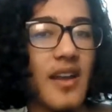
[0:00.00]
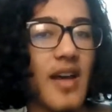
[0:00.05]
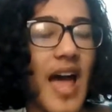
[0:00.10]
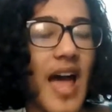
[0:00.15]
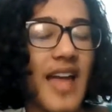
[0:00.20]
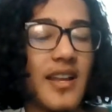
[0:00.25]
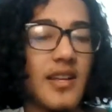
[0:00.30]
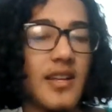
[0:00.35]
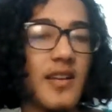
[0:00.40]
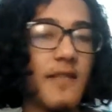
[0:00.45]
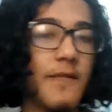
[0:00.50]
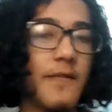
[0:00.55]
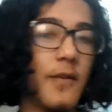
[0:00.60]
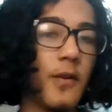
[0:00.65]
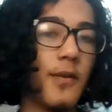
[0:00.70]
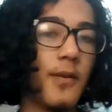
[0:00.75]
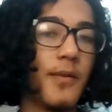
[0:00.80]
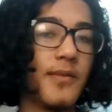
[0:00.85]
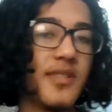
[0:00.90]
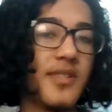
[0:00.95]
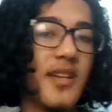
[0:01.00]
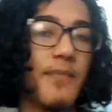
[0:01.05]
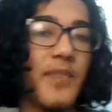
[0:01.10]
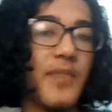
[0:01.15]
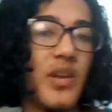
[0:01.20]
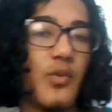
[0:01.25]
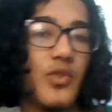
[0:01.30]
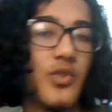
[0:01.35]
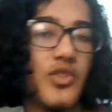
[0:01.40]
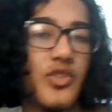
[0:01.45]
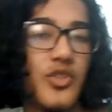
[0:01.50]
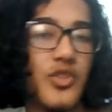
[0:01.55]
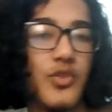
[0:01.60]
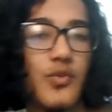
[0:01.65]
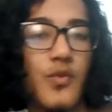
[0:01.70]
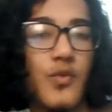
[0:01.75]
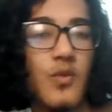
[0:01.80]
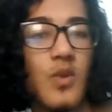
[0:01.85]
I didn't feel something was too,